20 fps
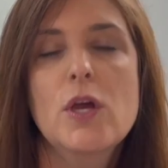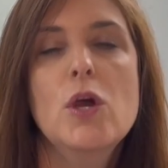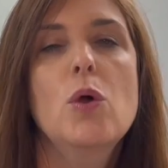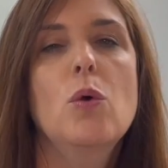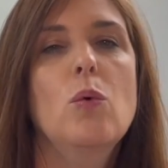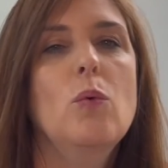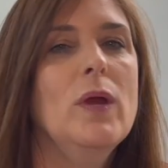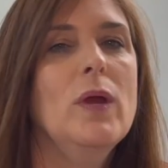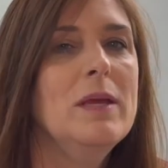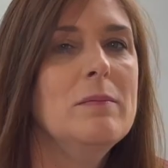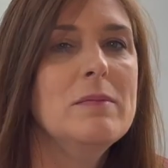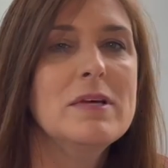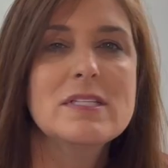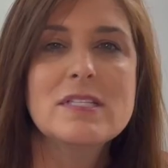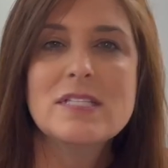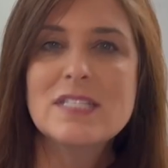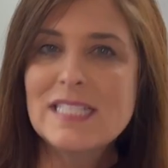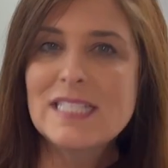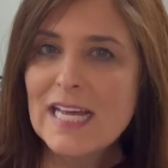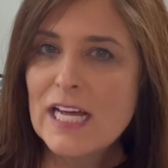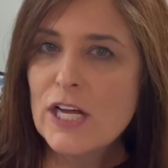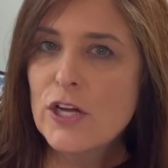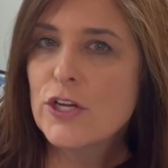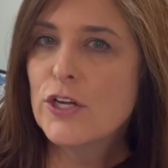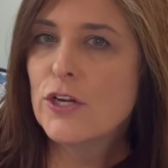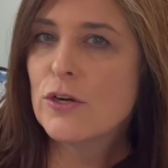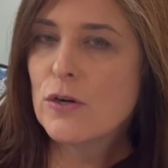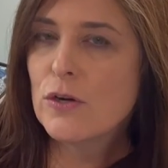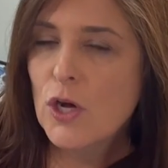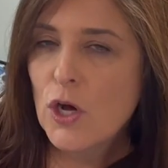We must sell
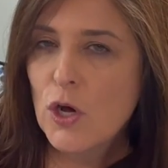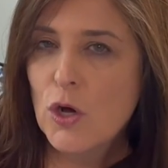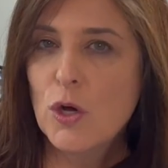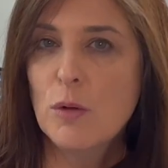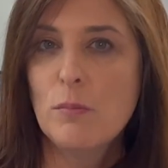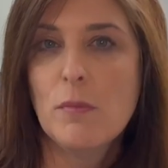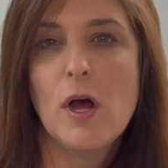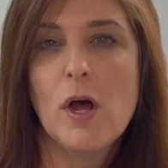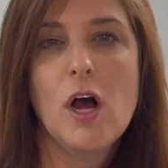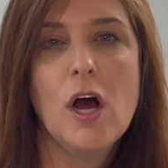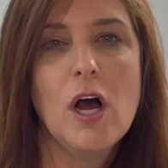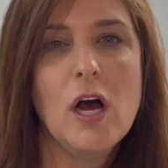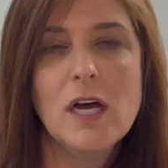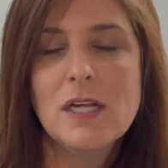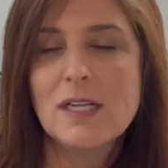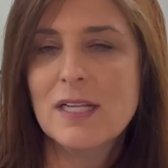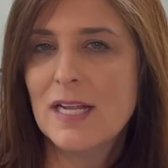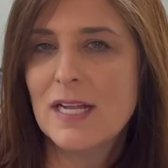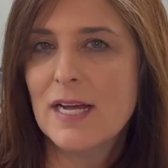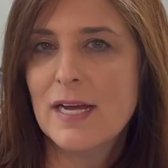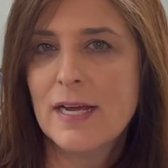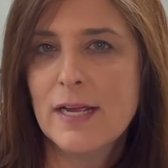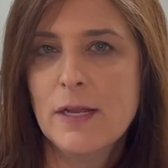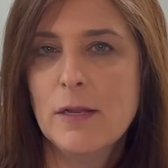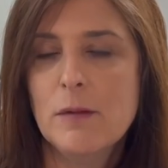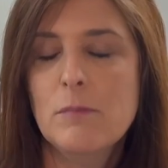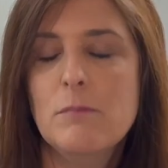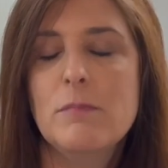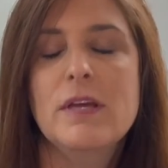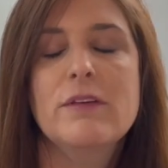your home online
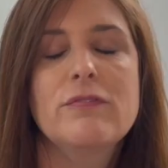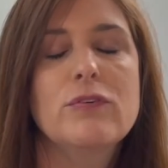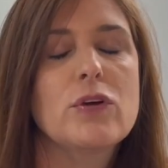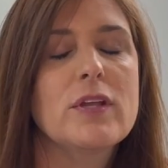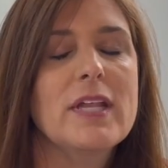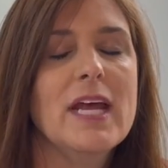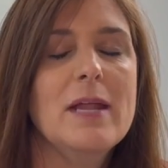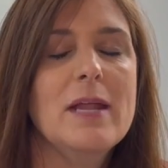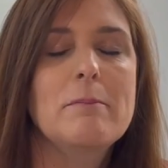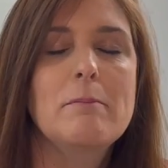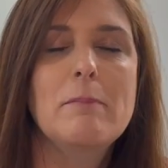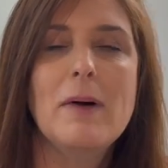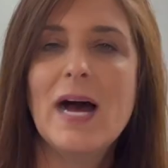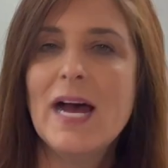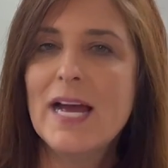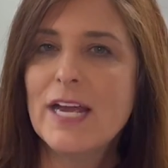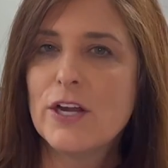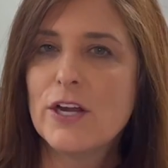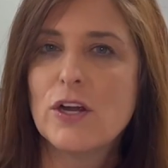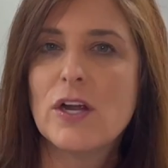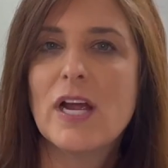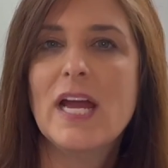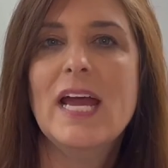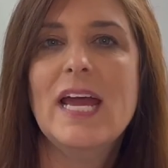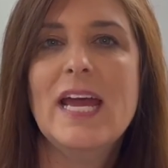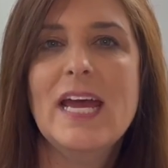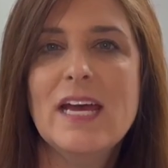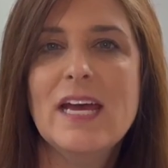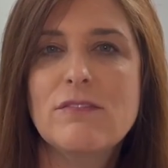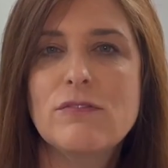before that buyer
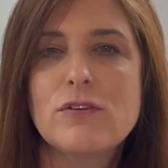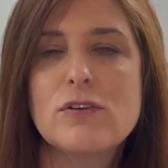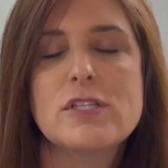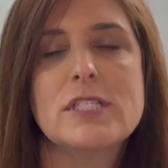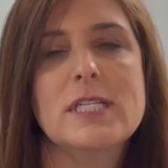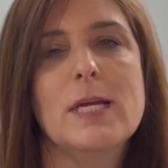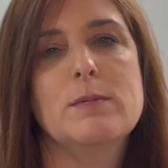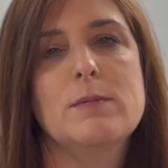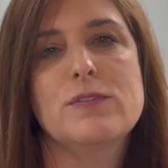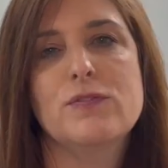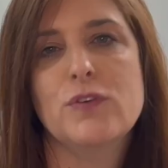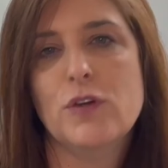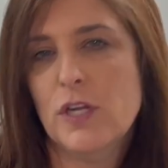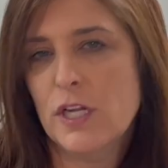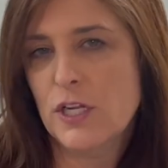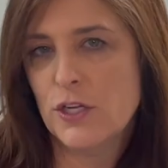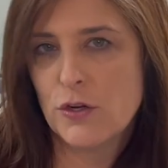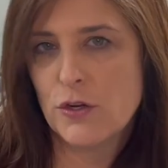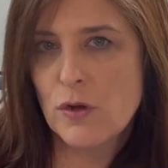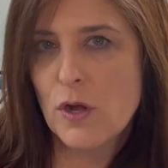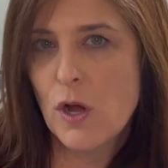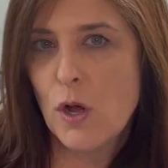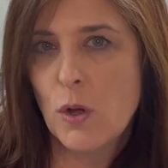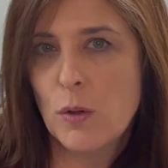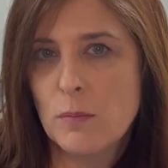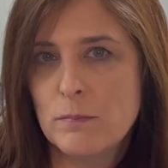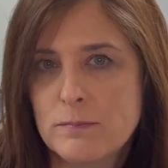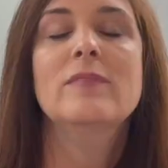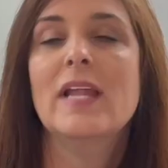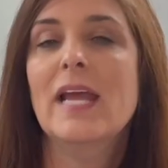ever steps foot in your
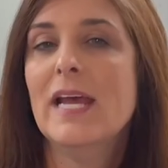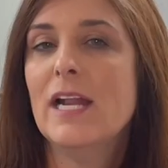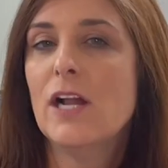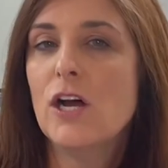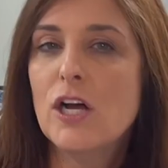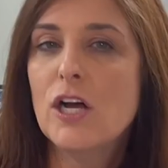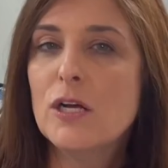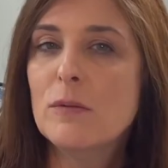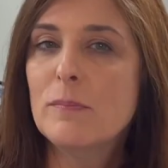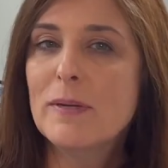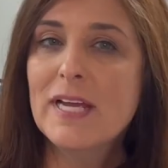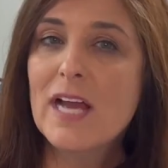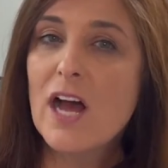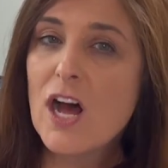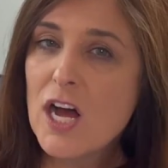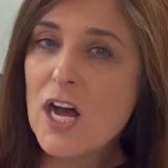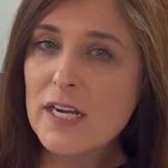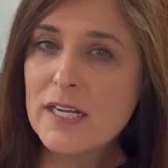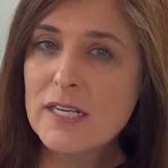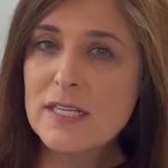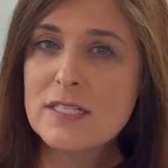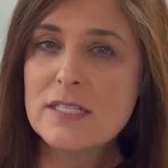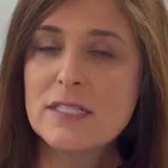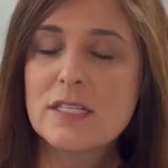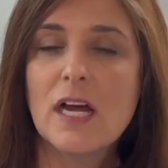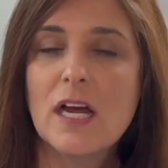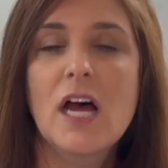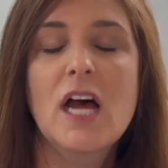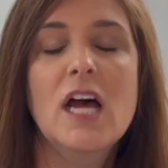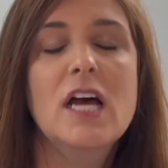home. And I'll be
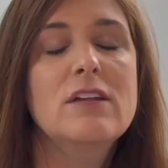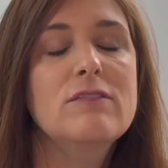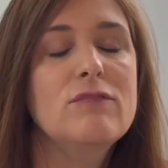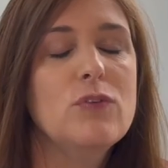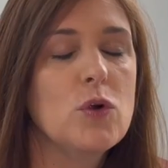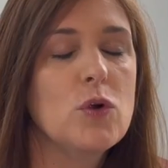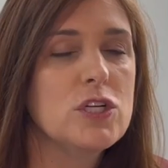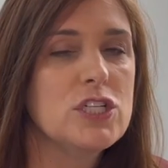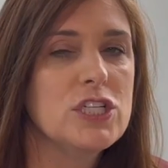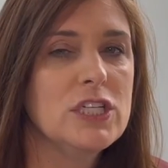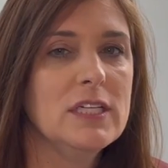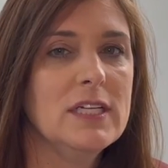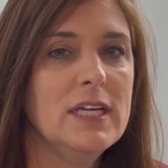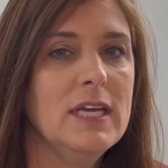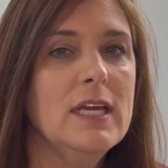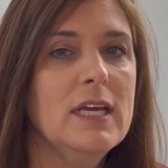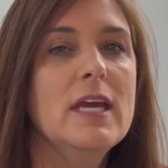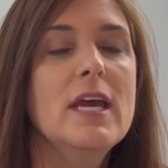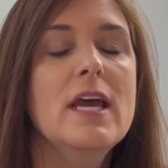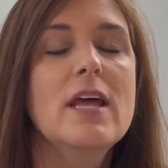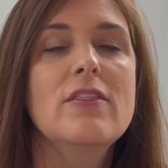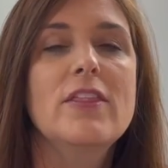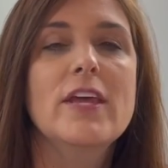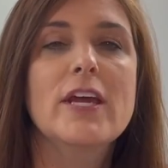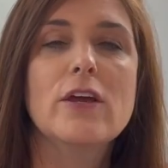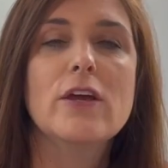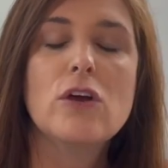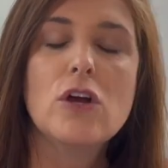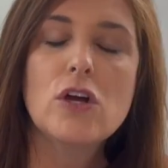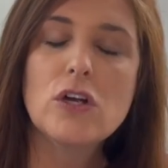honest, unfortunately,
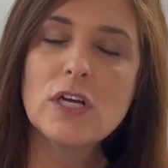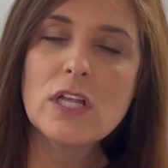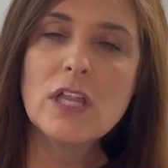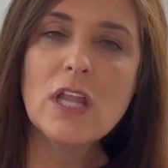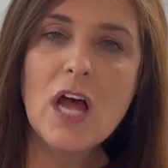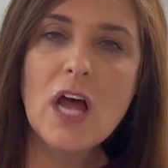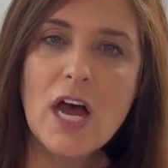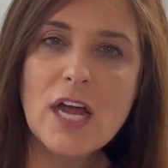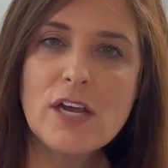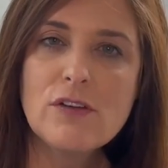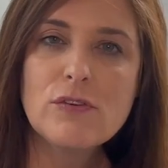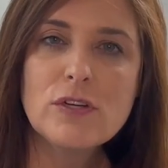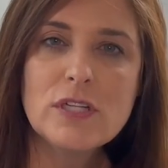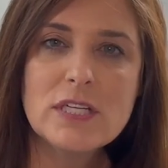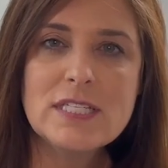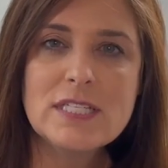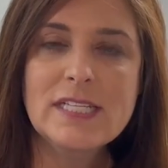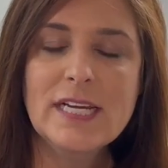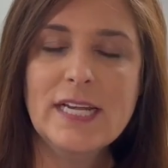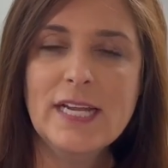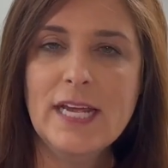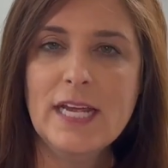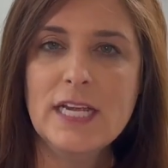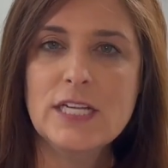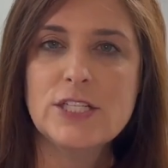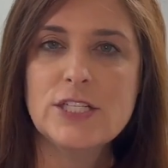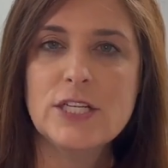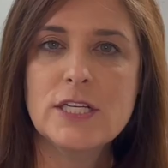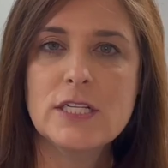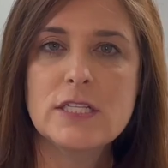there are a lot of real estate
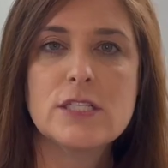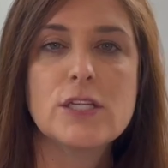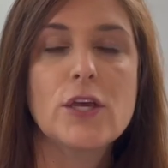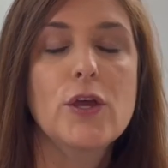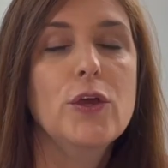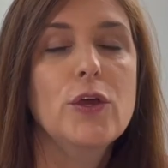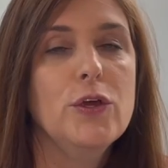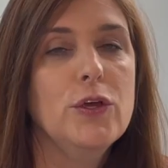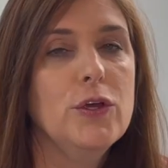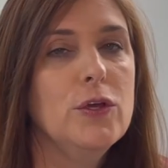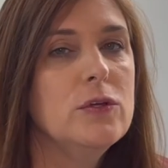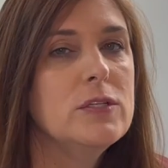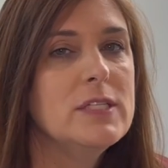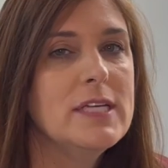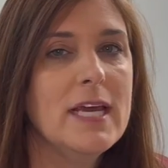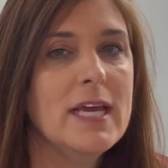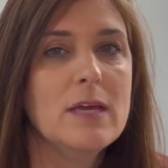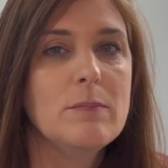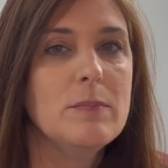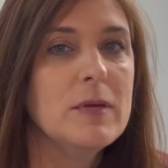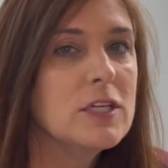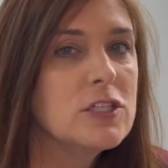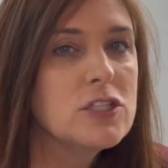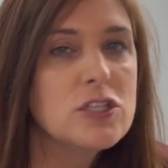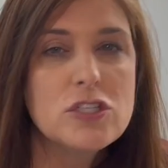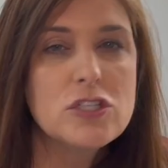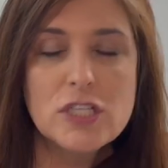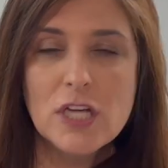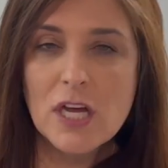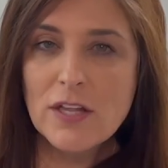agents who take
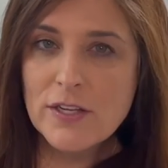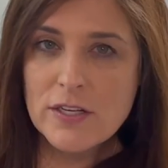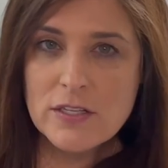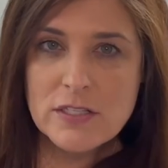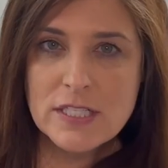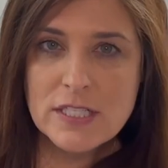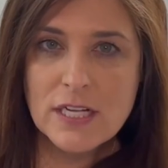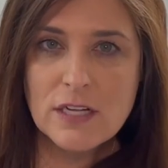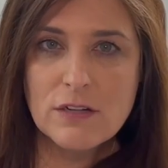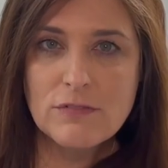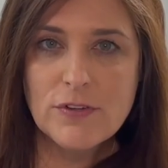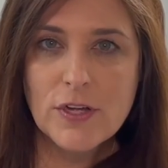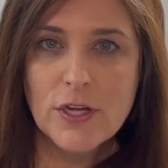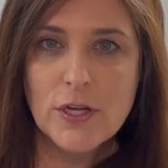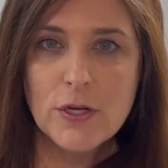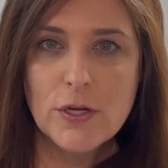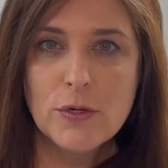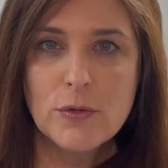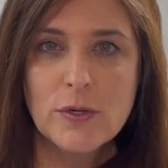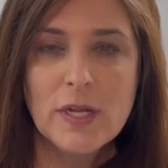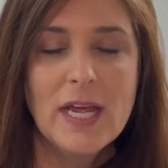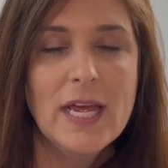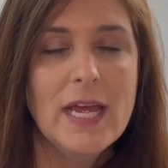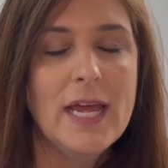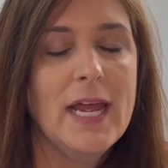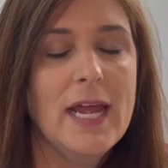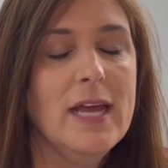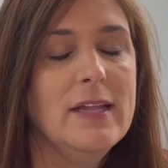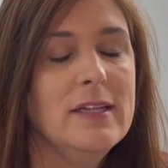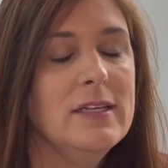pictures on their cell phone
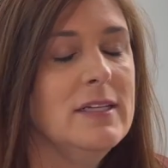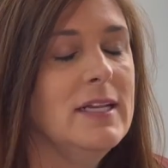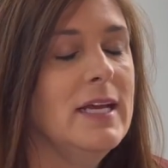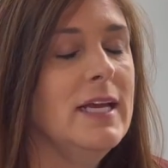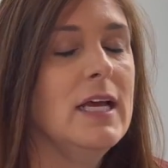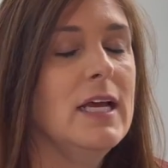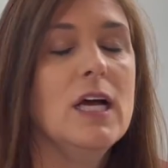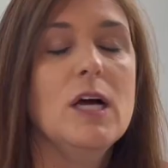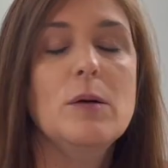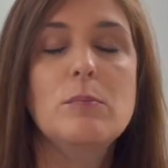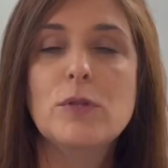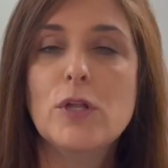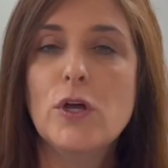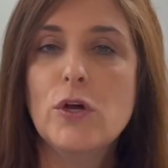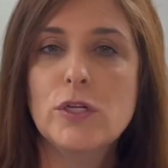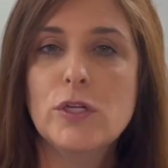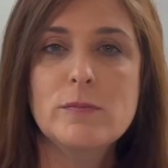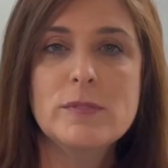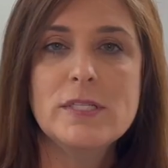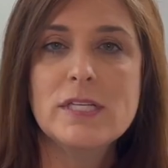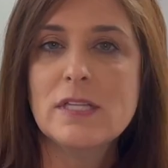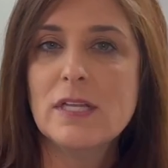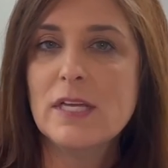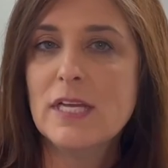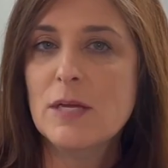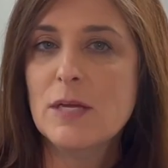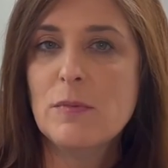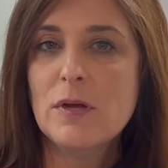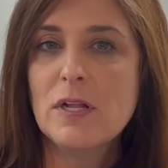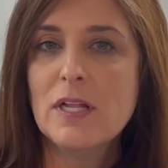and then they upload them to the
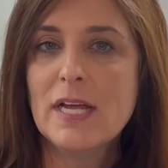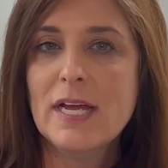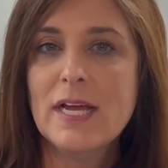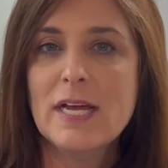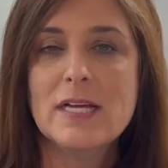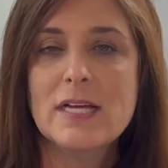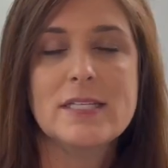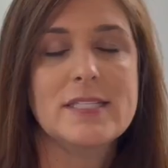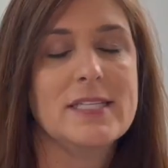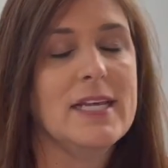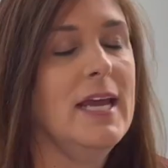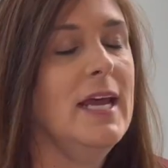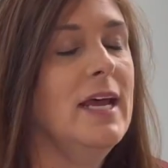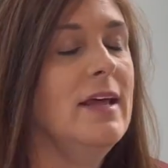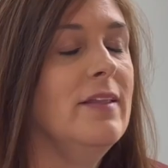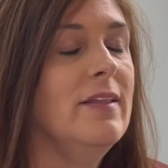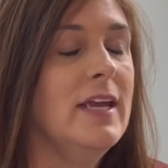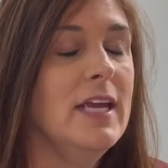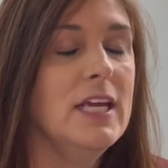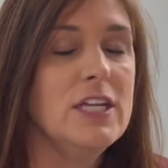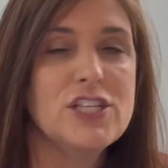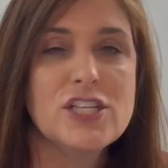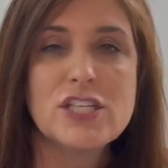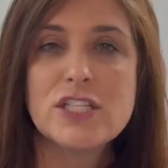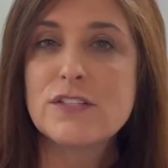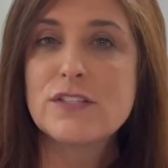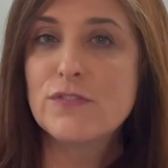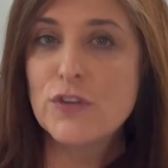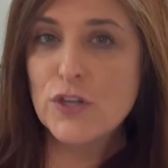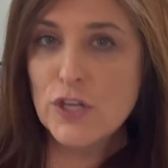MLS and they
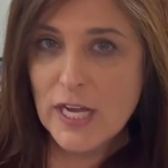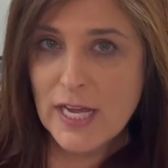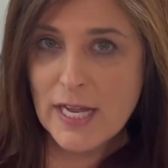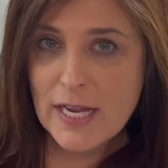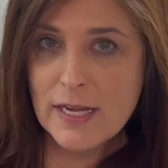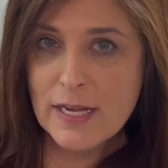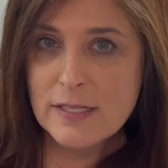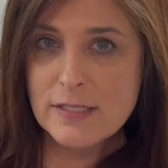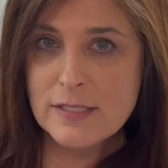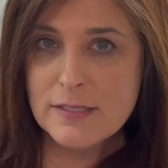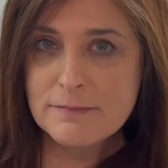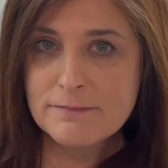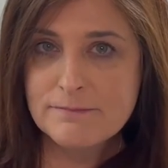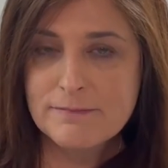just forget it.